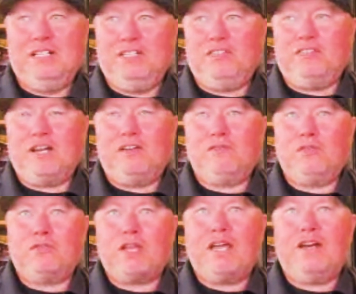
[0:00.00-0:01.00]
you've got to
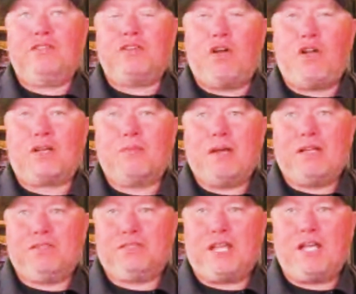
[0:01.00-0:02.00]
you've got to talk about
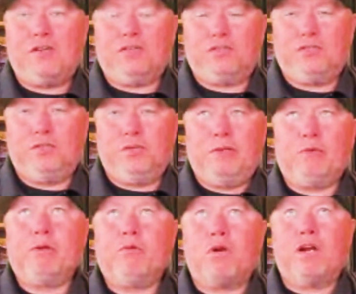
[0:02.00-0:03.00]
scale too i mean
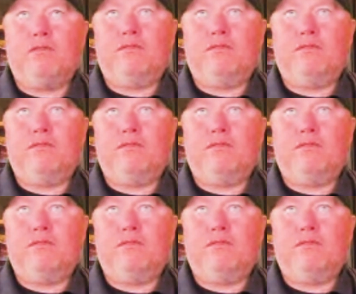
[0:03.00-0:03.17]
we run a